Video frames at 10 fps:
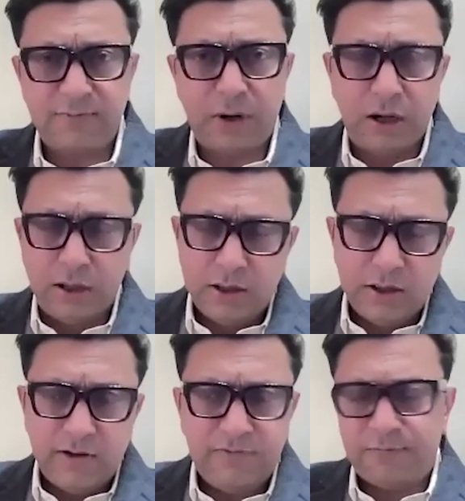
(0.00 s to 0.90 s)
But
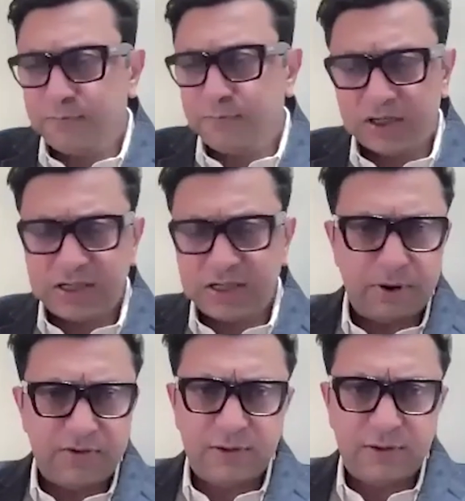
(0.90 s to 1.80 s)
if, for example,
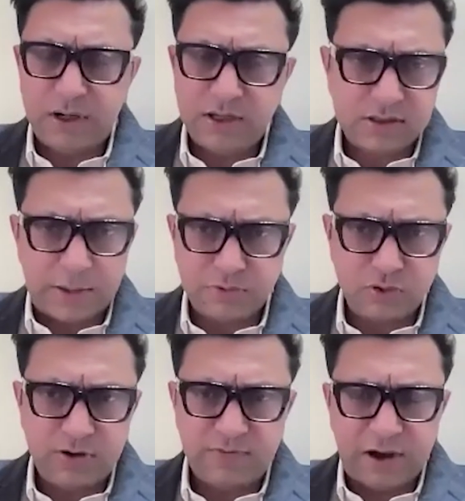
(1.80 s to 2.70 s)
if somebody is
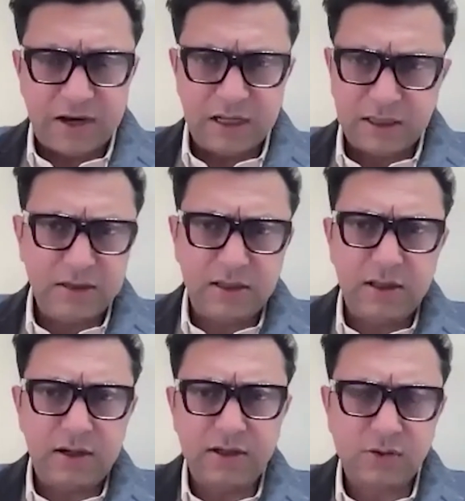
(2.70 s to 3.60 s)
absolutely fine, nothing, then the
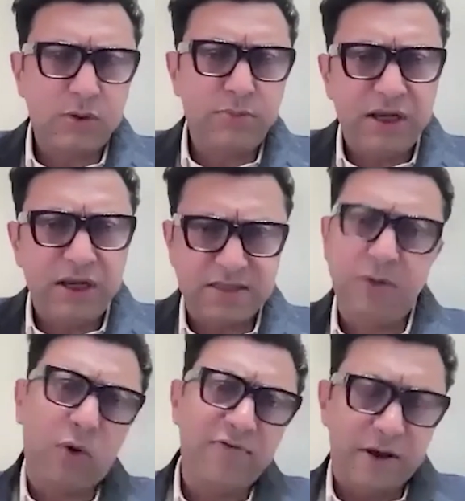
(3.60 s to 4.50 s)
risk will be less than
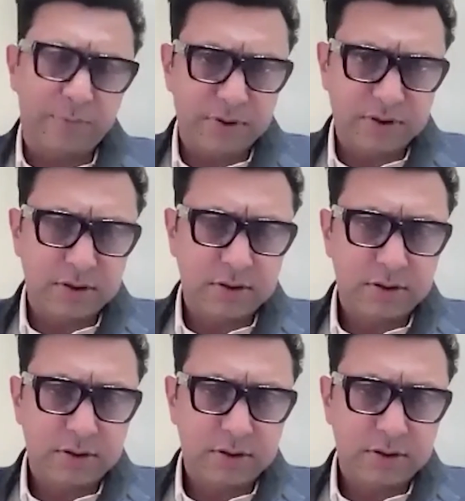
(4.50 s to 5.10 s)
0.5%.